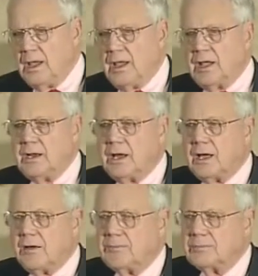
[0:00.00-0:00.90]
And
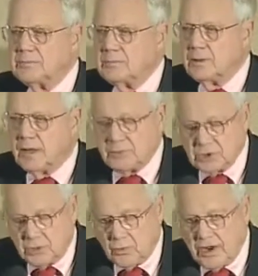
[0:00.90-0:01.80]
uh, I was
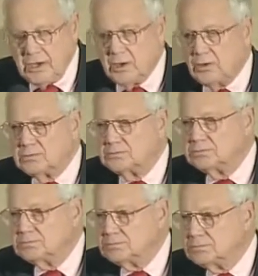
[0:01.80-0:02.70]
on radio,
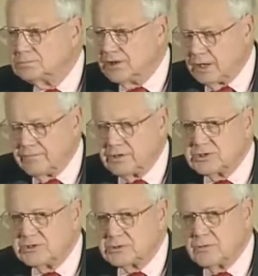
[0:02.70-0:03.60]

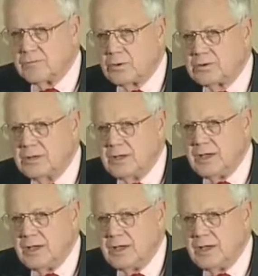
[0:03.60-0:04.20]
television, so forth.